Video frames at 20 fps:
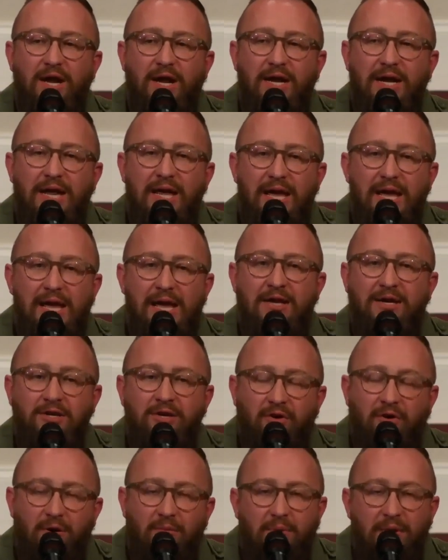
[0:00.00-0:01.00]
an end
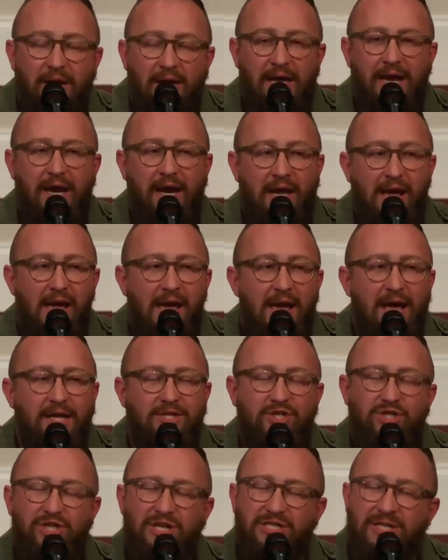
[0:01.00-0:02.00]
or a beginning,
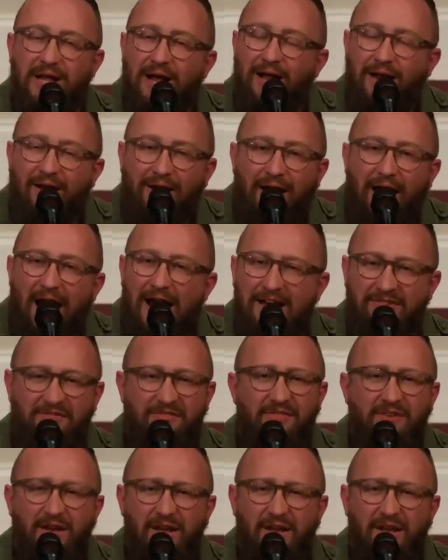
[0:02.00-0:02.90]
it's just life.